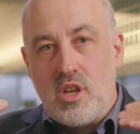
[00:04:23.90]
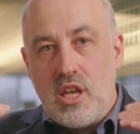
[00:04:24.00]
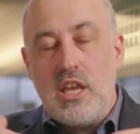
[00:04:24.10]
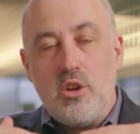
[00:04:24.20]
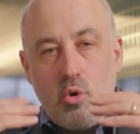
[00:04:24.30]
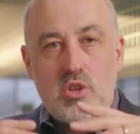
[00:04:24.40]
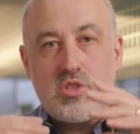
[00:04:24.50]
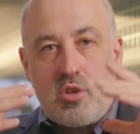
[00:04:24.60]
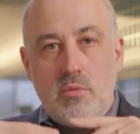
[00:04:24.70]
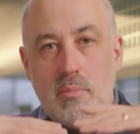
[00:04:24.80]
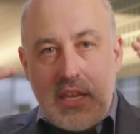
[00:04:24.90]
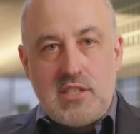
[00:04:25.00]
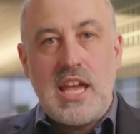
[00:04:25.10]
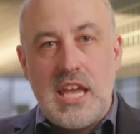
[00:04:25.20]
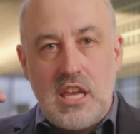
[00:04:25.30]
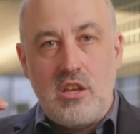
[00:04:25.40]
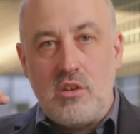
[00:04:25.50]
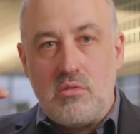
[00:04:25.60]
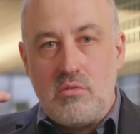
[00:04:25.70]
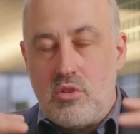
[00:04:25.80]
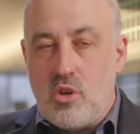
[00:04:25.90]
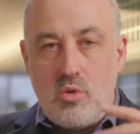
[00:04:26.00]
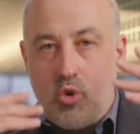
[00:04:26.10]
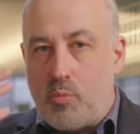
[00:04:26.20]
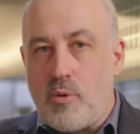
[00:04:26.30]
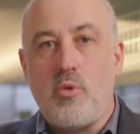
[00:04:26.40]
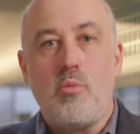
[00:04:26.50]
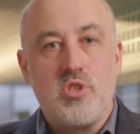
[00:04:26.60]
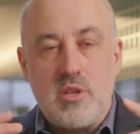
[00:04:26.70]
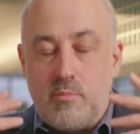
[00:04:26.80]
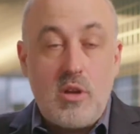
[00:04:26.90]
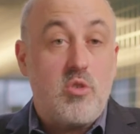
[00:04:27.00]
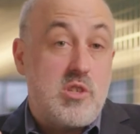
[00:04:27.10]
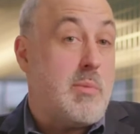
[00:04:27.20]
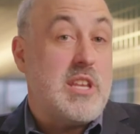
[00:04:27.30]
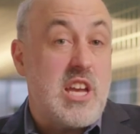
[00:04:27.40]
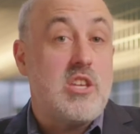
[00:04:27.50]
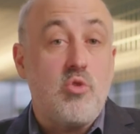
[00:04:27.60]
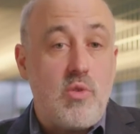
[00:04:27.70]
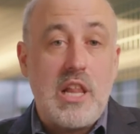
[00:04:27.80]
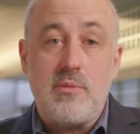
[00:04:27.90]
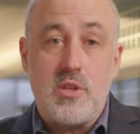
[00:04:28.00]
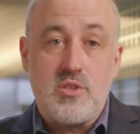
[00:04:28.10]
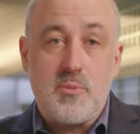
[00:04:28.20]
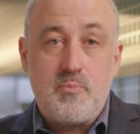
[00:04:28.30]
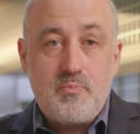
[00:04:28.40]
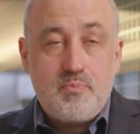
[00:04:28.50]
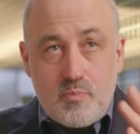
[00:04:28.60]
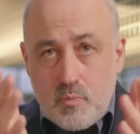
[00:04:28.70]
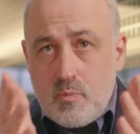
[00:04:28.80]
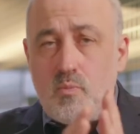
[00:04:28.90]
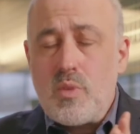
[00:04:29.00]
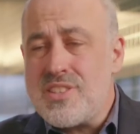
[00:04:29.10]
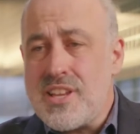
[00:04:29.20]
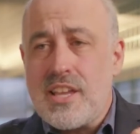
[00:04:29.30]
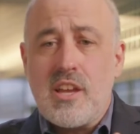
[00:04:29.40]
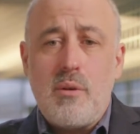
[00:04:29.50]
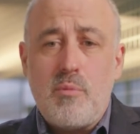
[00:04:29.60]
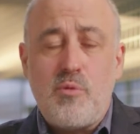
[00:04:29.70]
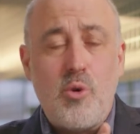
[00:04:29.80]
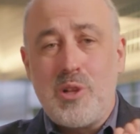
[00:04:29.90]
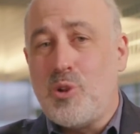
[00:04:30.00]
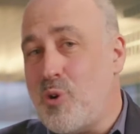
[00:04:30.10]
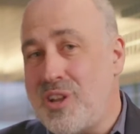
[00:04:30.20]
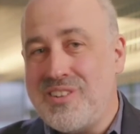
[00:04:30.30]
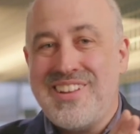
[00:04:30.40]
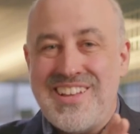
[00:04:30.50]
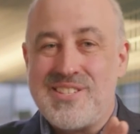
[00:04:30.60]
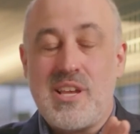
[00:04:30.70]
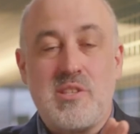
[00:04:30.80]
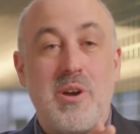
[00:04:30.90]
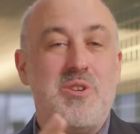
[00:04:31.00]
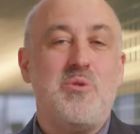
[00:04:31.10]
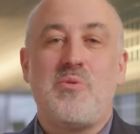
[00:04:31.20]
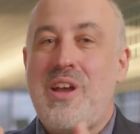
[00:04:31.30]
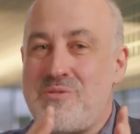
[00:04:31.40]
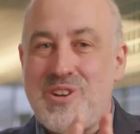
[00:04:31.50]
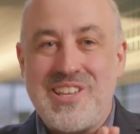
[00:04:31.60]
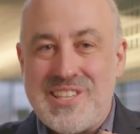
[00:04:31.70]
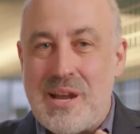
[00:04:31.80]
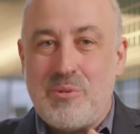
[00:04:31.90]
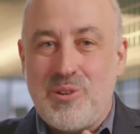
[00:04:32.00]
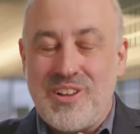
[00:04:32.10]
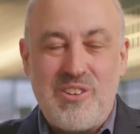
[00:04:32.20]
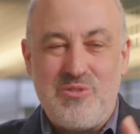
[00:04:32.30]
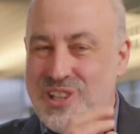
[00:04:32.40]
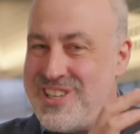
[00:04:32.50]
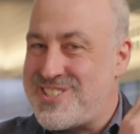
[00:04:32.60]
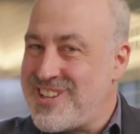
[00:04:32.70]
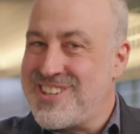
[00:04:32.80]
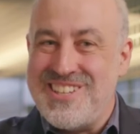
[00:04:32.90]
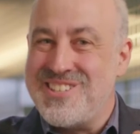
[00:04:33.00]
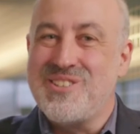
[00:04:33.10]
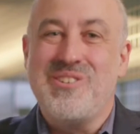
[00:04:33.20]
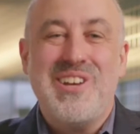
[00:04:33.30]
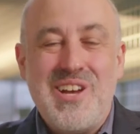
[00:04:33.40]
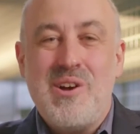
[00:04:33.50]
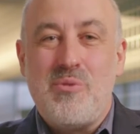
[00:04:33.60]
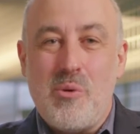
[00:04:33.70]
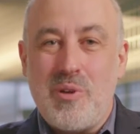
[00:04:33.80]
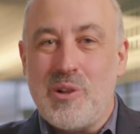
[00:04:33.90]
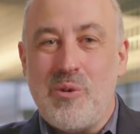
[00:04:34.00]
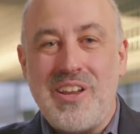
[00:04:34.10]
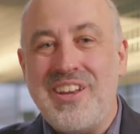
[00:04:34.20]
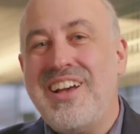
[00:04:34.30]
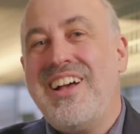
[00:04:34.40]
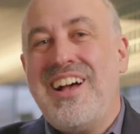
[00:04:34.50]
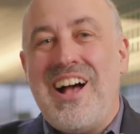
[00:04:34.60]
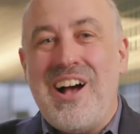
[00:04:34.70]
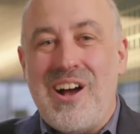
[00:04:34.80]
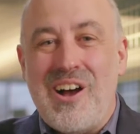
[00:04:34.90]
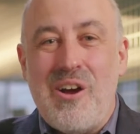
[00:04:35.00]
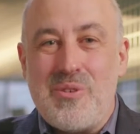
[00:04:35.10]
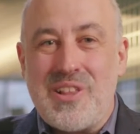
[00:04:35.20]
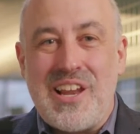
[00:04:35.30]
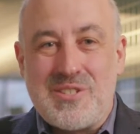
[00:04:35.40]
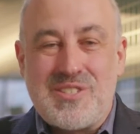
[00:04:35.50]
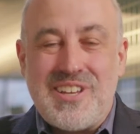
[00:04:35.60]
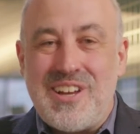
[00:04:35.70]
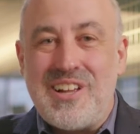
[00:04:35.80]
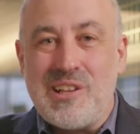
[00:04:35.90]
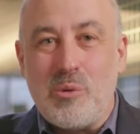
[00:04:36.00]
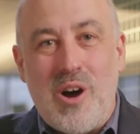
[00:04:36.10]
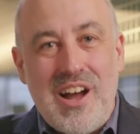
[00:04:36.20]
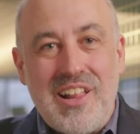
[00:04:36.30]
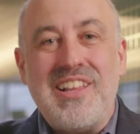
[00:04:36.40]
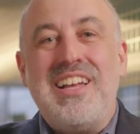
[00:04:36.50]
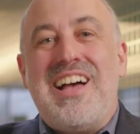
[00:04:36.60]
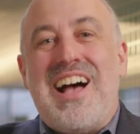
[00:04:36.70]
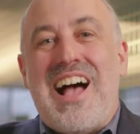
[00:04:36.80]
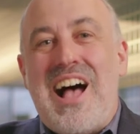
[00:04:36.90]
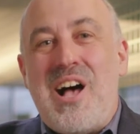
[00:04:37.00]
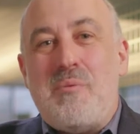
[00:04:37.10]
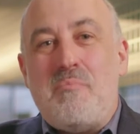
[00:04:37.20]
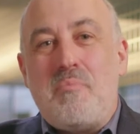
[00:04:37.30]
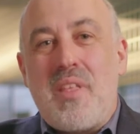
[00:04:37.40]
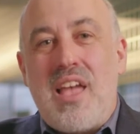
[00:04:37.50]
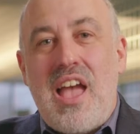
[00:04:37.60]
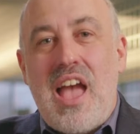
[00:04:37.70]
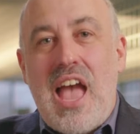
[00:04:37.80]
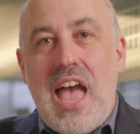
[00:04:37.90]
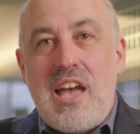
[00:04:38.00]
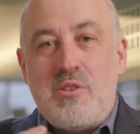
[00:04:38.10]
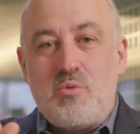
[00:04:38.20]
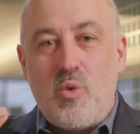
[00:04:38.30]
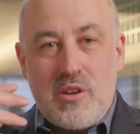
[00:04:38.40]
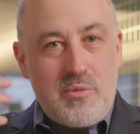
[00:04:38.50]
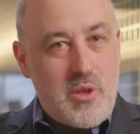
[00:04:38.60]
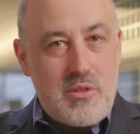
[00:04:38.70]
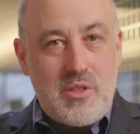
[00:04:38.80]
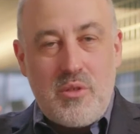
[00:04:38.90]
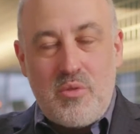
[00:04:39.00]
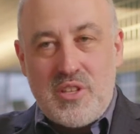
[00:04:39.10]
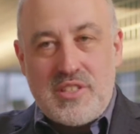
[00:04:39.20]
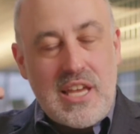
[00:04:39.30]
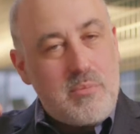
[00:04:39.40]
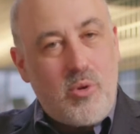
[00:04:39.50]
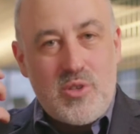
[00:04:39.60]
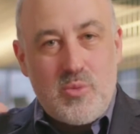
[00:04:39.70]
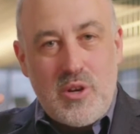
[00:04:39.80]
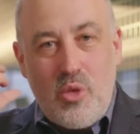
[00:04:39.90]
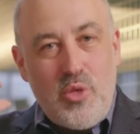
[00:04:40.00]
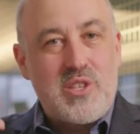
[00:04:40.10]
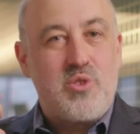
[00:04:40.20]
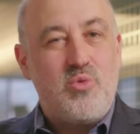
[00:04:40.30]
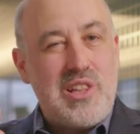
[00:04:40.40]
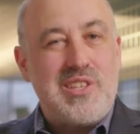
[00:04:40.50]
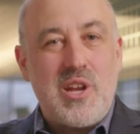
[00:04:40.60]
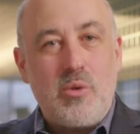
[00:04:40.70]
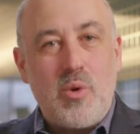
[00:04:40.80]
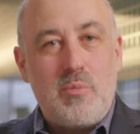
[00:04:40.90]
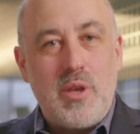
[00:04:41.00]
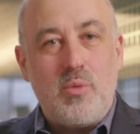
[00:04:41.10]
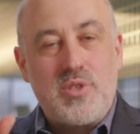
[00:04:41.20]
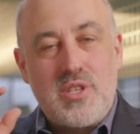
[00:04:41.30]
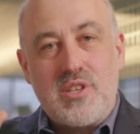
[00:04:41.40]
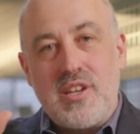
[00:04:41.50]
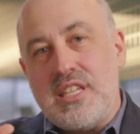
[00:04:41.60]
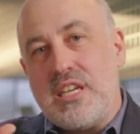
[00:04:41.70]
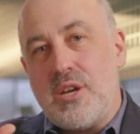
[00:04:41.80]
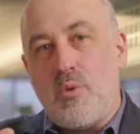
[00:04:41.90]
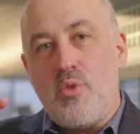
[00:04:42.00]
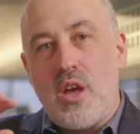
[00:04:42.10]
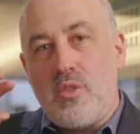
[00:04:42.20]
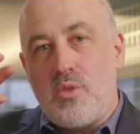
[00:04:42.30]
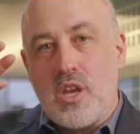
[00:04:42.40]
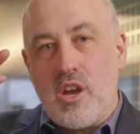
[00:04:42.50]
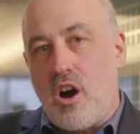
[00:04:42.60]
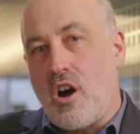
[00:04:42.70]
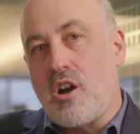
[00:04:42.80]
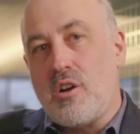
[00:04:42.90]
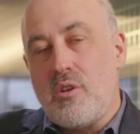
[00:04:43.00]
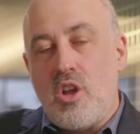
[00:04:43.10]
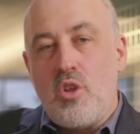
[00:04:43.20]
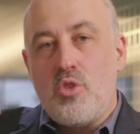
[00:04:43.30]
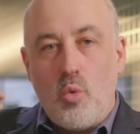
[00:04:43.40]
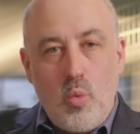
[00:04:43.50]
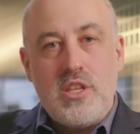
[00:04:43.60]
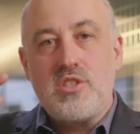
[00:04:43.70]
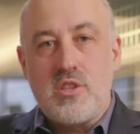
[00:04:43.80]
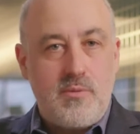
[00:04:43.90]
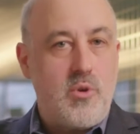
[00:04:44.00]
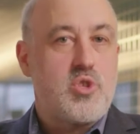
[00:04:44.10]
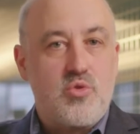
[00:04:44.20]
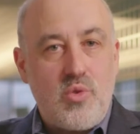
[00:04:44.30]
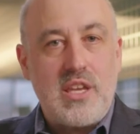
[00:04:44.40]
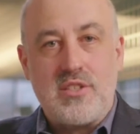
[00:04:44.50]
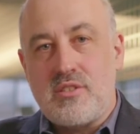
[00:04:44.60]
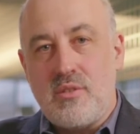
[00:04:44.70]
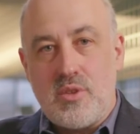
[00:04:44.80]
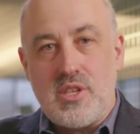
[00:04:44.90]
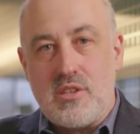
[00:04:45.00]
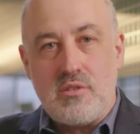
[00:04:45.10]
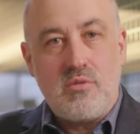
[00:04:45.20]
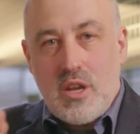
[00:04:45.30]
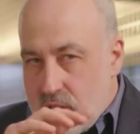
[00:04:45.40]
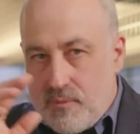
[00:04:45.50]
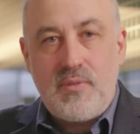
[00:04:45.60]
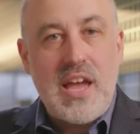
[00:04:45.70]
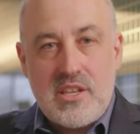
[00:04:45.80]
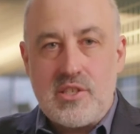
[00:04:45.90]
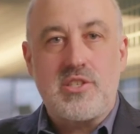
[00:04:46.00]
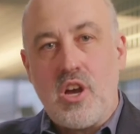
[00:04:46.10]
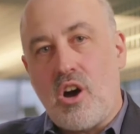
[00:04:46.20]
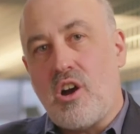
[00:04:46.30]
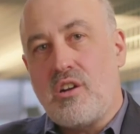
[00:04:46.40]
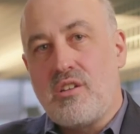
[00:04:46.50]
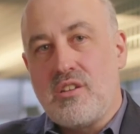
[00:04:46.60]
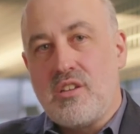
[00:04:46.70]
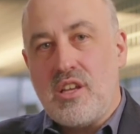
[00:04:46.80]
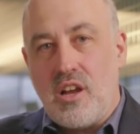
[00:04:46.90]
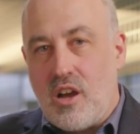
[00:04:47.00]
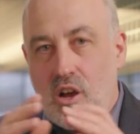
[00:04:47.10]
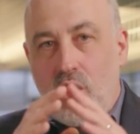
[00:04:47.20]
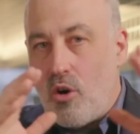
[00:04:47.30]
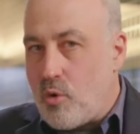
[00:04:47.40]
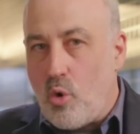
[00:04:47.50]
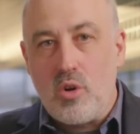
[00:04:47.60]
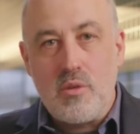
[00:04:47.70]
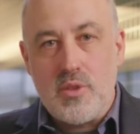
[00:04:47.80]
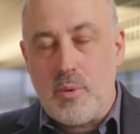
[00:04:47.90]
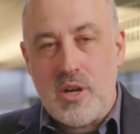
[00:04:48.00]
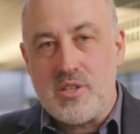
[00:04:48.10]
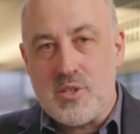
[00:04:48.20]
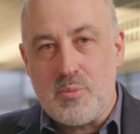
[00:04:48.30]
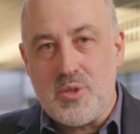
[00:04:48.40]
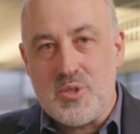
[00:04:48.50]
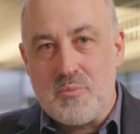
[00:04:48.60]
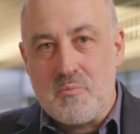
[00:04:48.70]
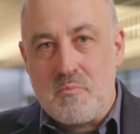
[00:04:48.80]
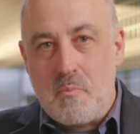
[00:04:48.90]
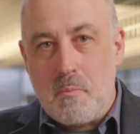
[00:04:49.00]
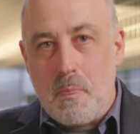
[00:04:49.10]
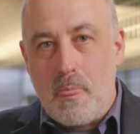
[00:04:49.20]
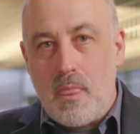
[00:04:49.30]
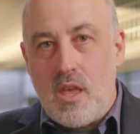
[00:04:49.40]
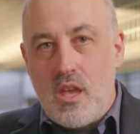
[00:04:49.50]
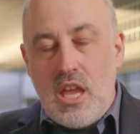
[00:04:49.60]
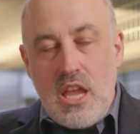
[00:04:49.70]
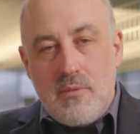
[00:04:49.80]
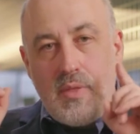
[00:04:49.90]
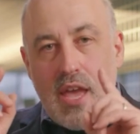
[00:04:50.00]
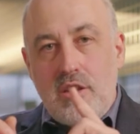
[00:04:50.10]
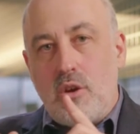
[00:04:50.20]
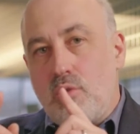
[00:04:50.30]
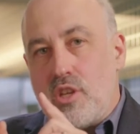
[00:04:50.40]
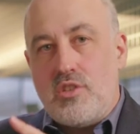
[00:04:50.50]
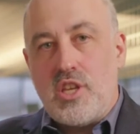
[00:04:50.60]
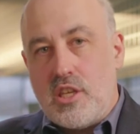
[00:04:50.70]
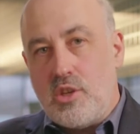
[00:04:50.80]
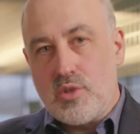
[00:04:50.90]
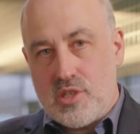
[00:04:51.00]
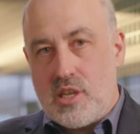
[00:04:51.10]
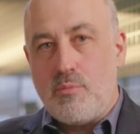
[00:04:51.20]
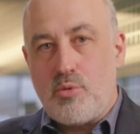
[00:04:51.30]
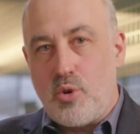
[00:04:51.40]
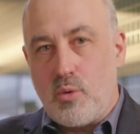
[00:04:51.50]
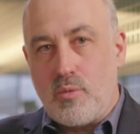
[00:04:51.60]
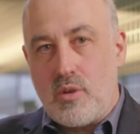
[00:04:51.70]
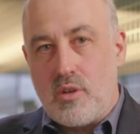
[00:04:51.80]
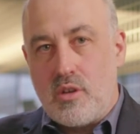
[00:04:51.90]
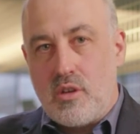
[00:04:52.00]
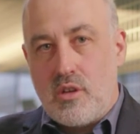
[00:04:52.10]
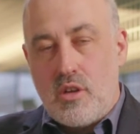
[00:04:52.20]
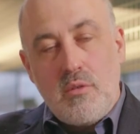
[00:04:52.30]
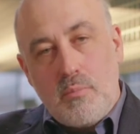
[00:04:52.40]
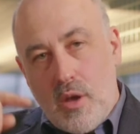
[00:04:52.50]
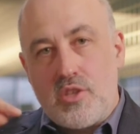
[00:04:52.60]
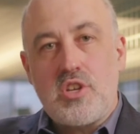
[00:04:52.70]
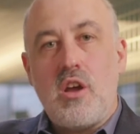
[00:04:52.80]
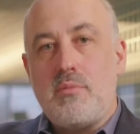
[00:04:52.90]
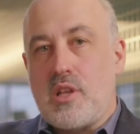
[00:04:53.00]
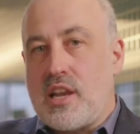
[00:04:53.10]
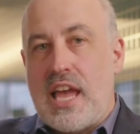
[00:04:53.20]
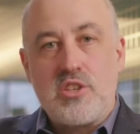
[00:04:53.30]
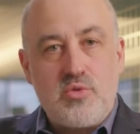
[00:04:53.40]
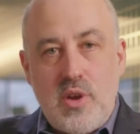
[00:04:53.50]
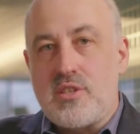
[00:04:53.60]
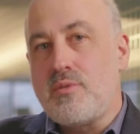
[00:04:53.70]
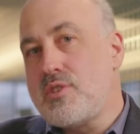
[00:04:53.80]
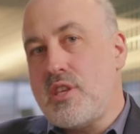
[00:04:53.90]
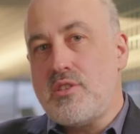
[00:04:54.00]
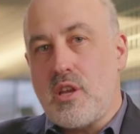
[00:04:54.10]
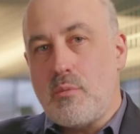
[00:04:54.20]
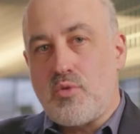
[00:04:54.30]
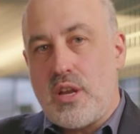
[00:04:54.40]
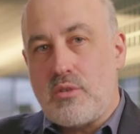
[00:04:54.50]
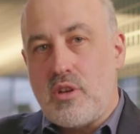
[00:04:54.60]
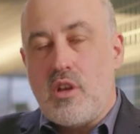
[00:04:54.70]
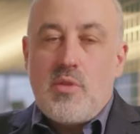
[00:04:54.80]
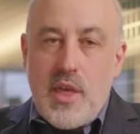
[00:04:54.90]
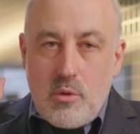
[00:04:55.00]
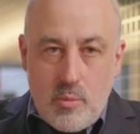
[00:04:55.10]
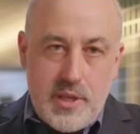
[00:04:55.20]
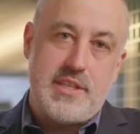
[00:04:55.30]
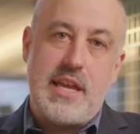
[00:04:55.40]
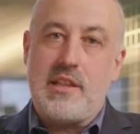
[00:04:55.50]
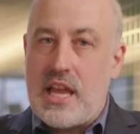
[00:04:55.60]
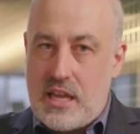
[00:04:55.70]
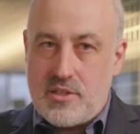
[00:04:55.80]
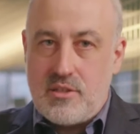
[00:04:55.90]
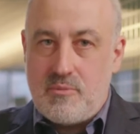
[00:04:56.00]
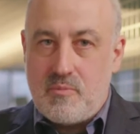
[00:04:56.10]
in order to maintain you know, your performance, in order to maintain your relevance. Take um, Formula One as, as my new favorite example. I really sucked into Formula One uh, over the last uh, little while. Um, and one of the, the, the, data points, one of the things that really stuck with me was this idea that the car that wins the first race of the season, right, the fastest car uh, of all of the participants, if they don't continuously improve, by the time the last race of the season comes around, they will be dead last.